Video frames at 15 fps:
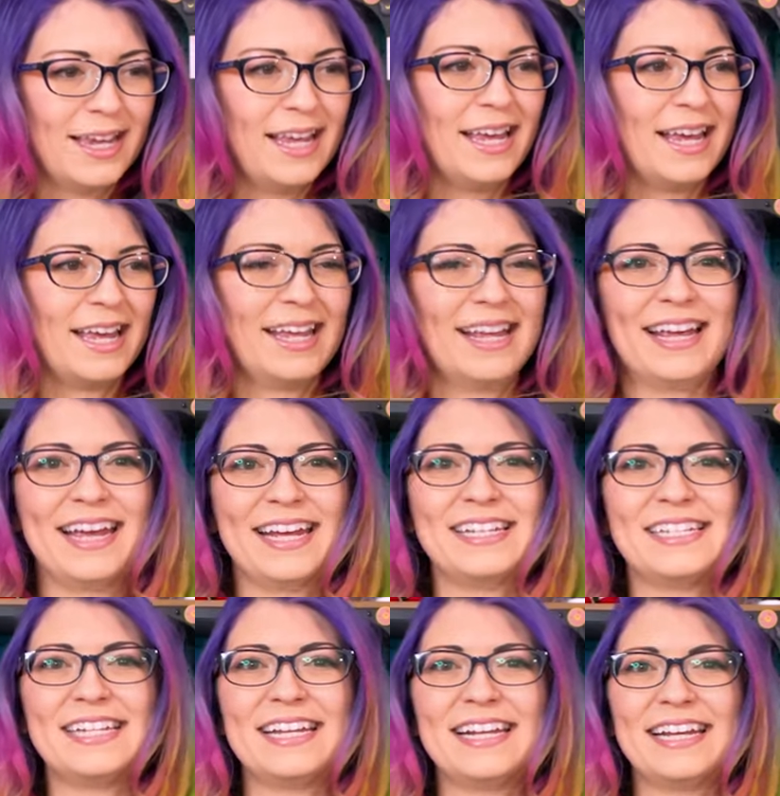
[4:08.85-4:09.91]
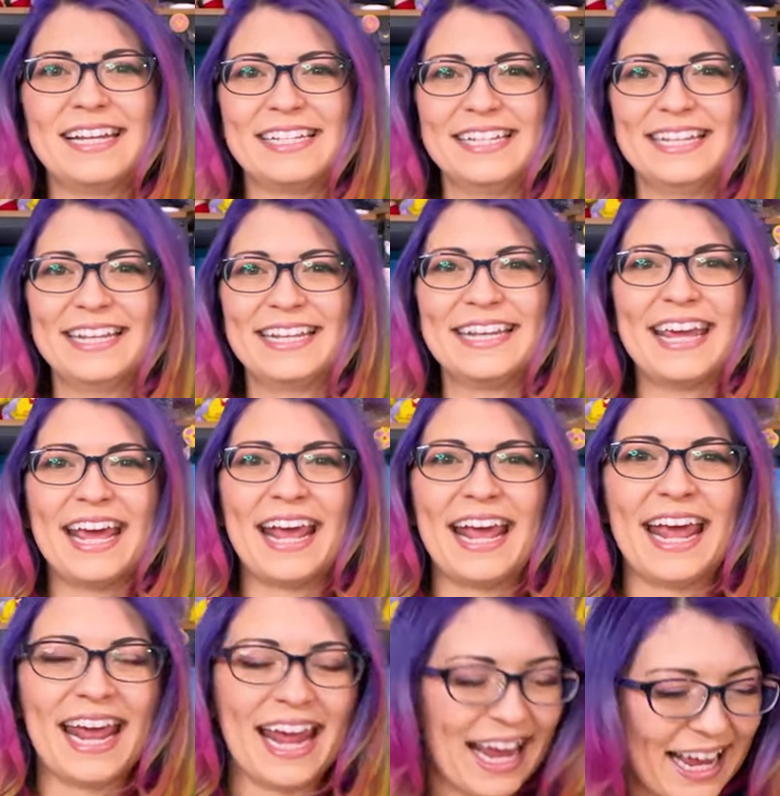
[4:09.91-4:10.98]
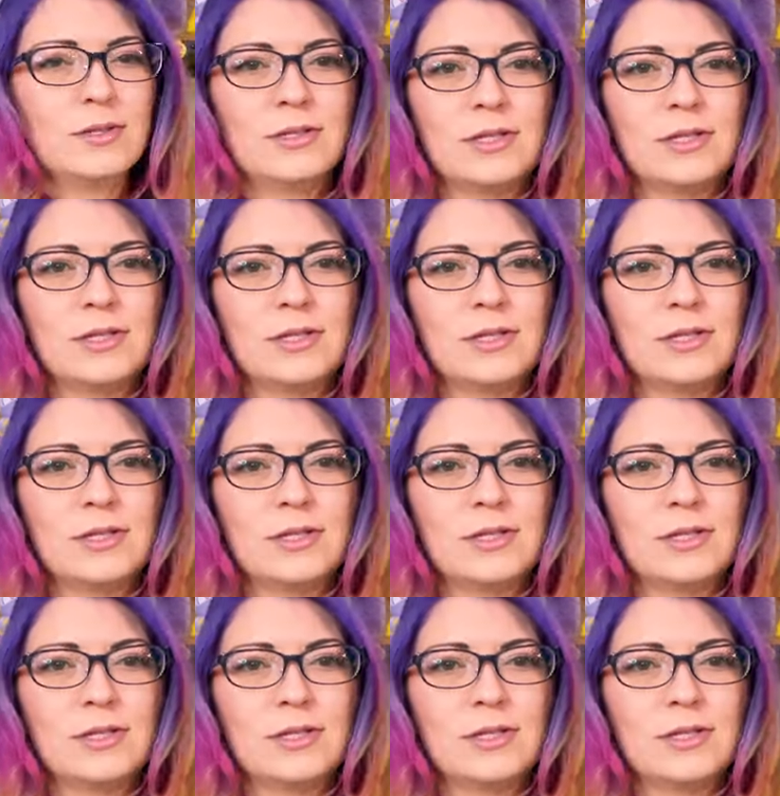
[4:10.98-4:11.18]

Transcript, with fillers: uh -huh. I did it. Yay!